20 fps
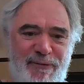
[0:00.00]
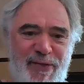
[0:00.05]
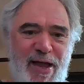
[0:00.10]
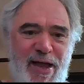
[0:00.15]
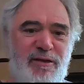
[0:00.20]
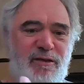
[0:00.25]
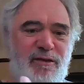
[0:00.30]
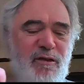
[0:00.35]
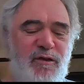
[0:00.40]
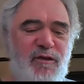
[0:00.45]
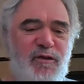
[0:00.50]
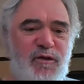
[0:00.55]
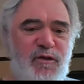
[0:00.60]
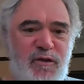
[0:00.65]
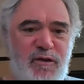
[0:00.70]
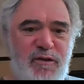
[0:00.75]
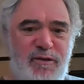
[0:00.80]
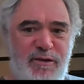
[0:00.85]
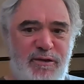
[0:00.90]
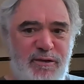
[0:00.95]
that
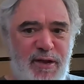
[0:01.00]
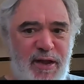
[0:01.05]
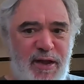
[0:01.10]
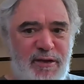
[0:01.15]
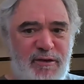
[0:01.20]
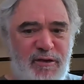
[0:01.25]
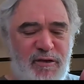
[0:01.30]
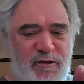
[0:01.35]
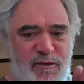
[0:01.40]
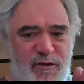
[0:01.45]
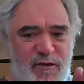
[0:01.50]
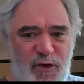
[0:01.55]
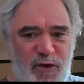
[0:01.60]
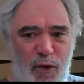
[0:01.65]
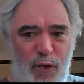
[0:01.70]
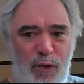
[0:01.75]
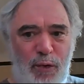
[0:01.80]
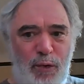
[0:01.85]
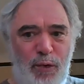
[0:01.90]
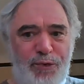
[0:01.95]
is as the
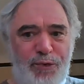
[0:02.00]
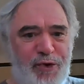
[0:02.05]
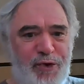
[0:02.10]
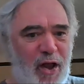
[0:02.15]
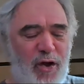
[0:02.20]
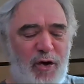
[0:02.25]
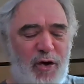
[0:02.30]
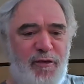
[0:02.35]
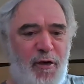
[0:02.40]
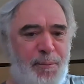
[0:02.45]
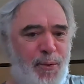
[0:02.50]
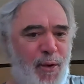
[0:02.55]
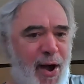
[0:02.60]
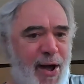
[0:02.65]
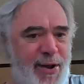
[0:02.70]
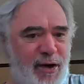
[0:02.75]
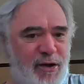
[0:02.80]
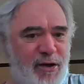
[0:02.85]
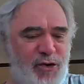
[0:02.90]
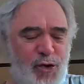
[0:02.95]
sole seller of a
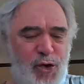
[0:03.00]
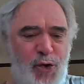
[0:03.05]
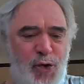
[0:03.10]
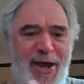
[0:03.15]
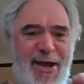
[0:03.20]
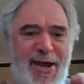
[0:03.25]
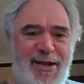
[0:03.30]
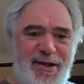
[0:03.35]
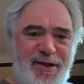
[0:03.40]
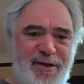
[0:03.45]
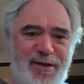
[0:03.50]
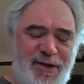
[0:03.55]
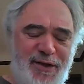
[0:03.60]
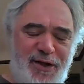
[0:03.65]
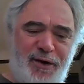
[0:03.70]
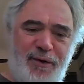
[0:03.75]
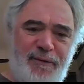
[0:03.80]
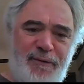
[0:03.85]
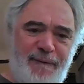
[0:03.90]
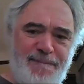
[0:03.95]
product. So you can't,
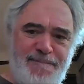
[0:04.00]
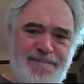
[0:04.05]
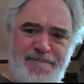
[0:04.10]
you know,